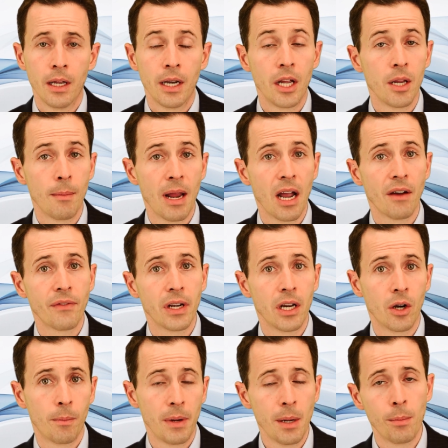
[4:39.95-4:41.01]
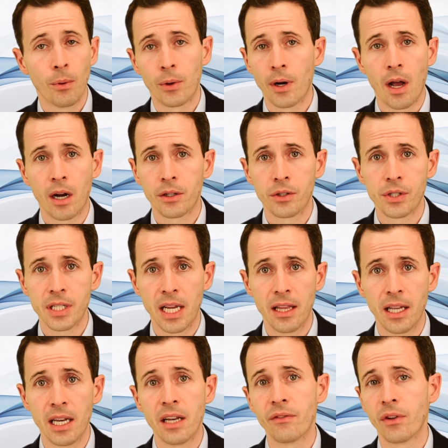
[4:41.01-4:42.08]
Now you may often hear people or doctors say
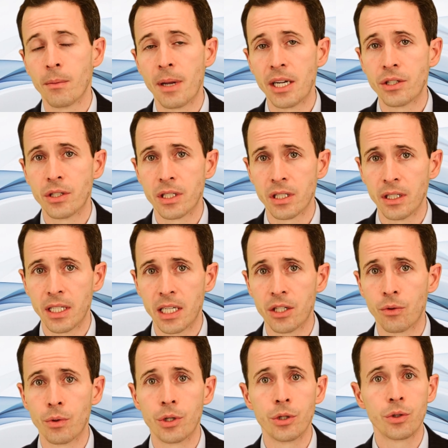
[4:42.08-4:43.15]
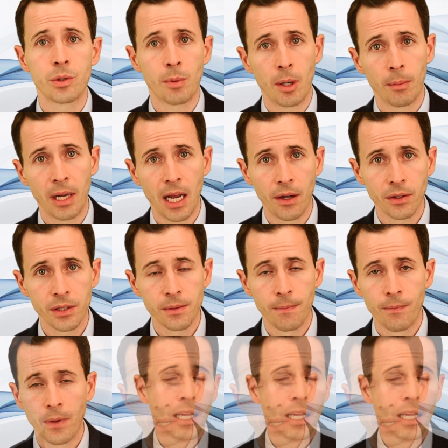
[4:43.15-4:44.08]
that inflammation is leading to reduced sperm counts.